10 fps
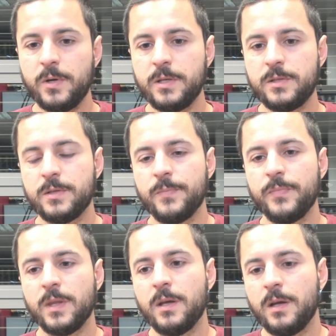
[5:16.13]
Anyways,
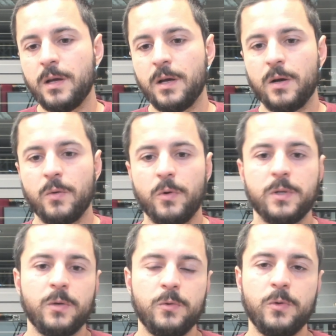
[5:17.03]

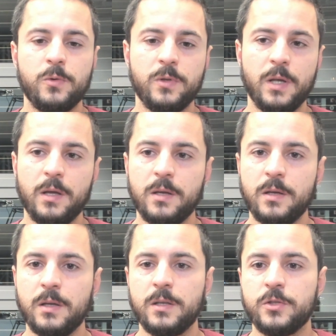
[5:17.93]
what I'll do
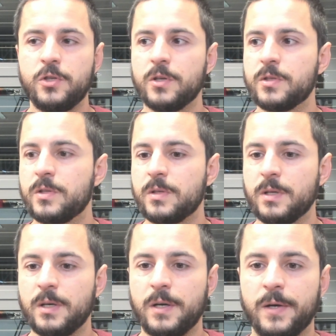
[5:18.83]
today is just